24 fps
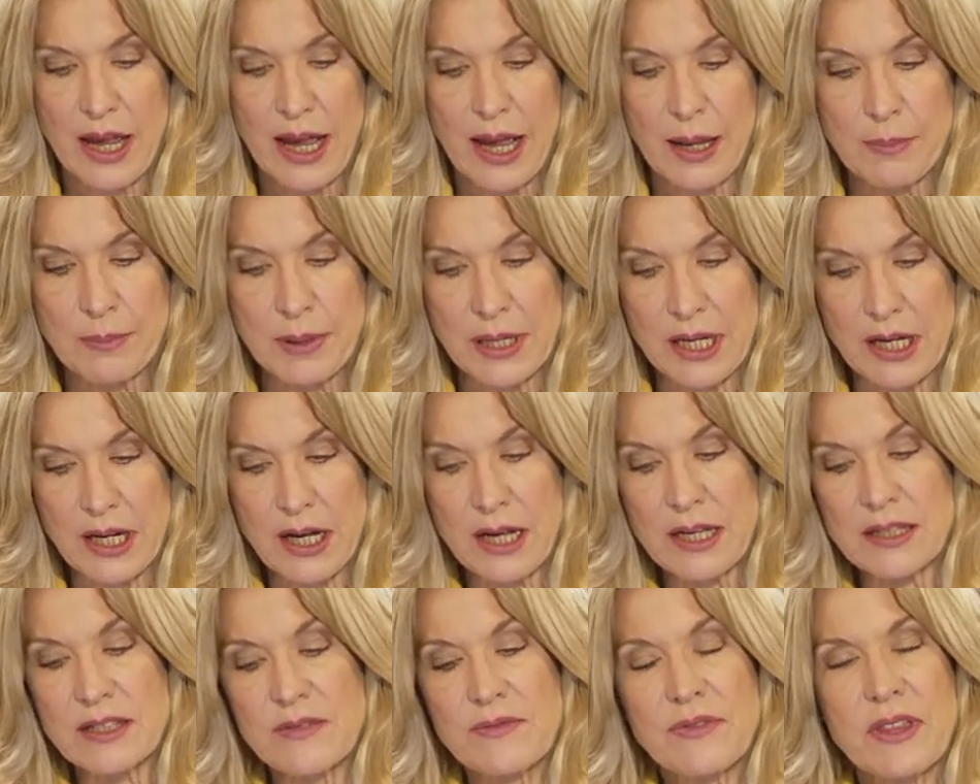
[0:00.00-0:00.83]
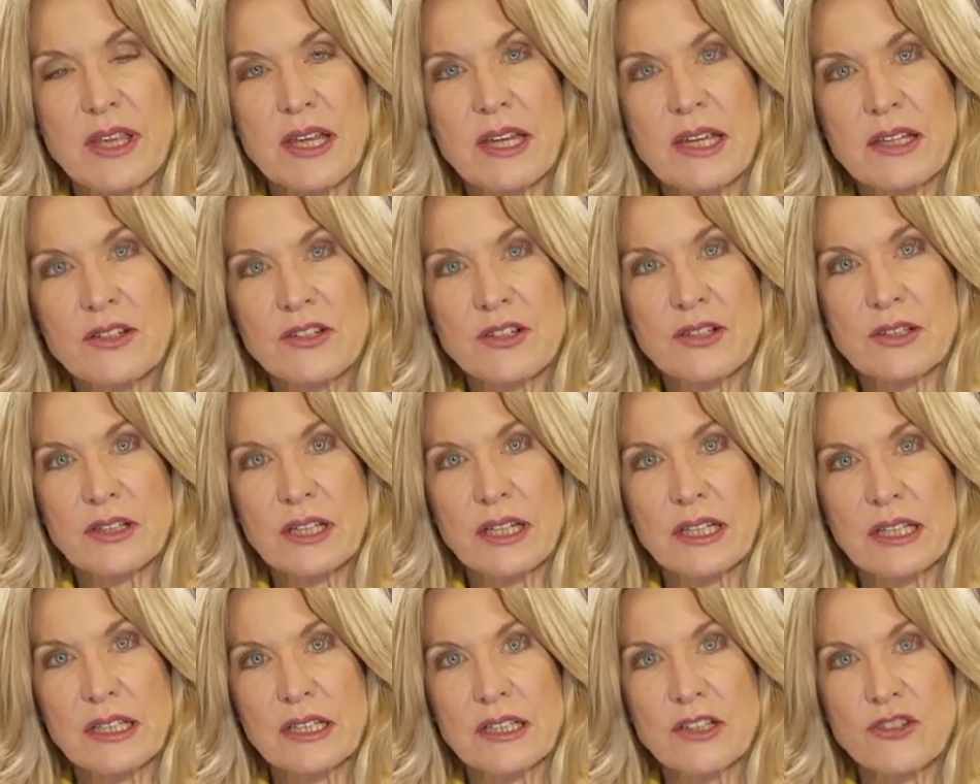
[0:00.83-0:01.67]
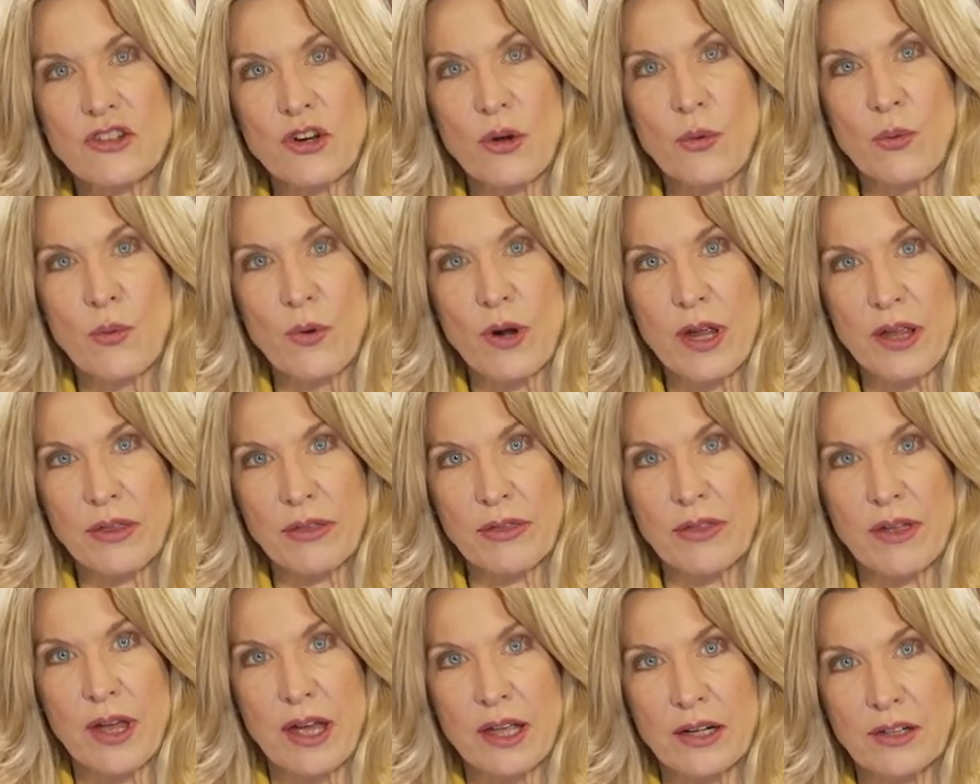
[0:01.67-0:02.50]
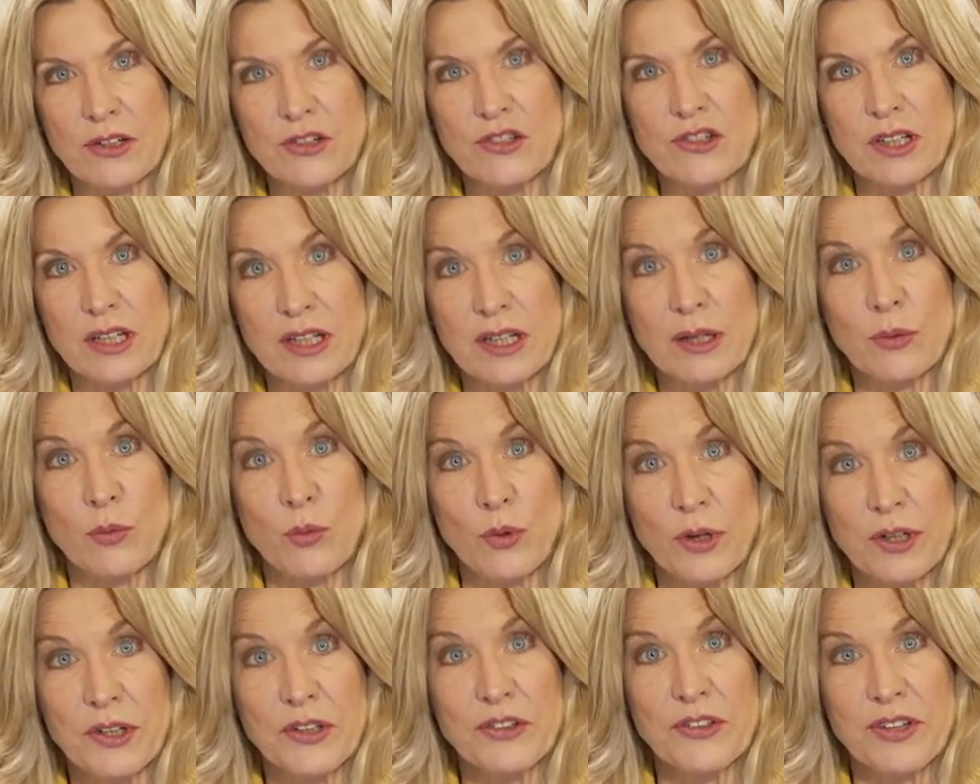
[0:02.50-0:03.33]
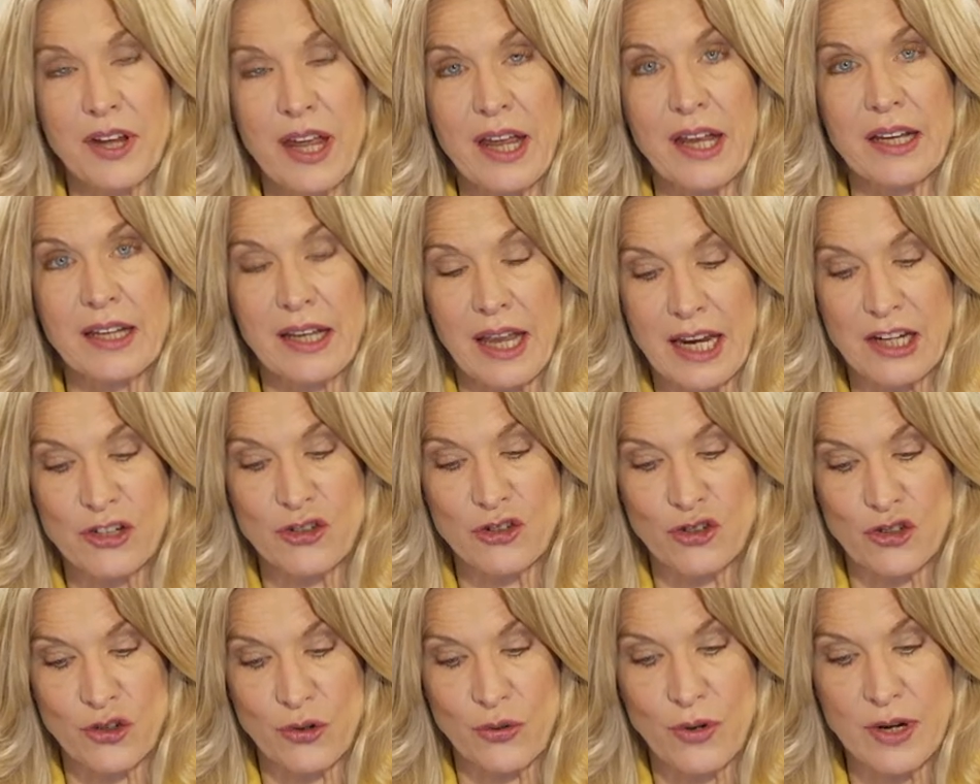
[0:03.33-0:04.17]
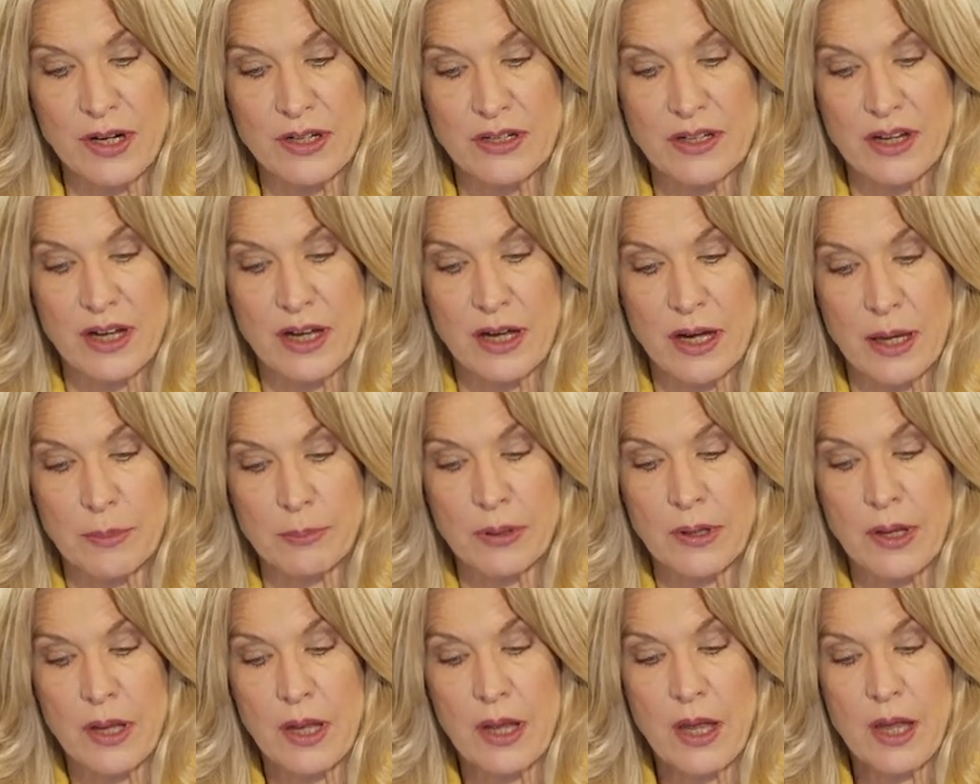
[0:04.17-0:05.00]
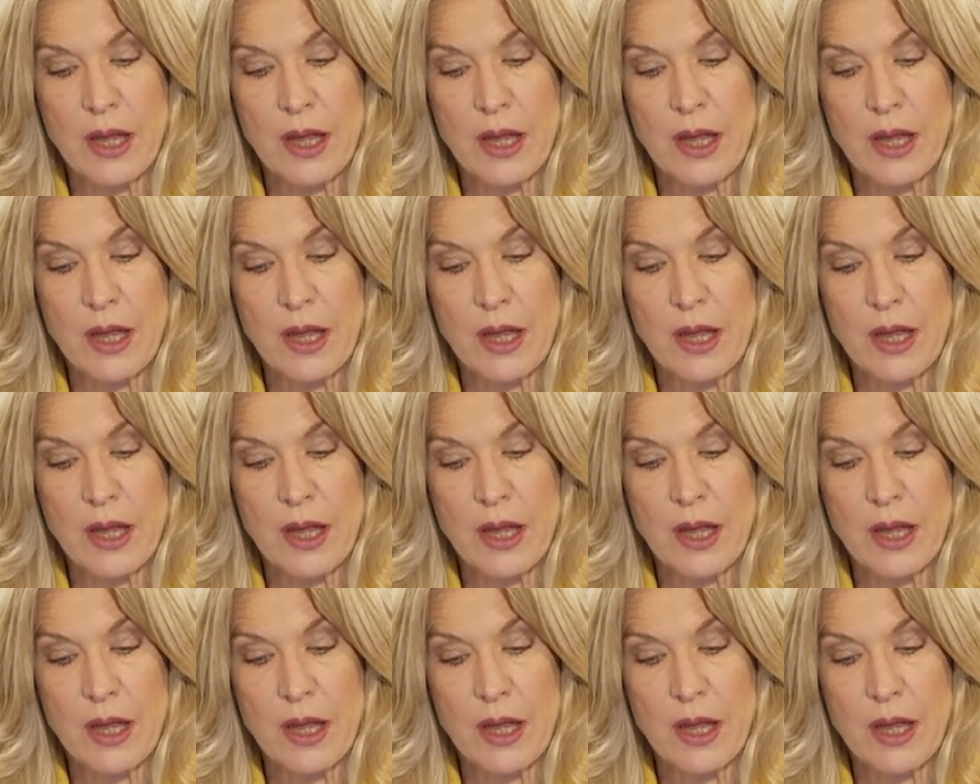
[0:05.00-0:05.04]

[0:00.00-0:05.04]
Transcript: And because of the interlinkage with energy, it will take a joined-up,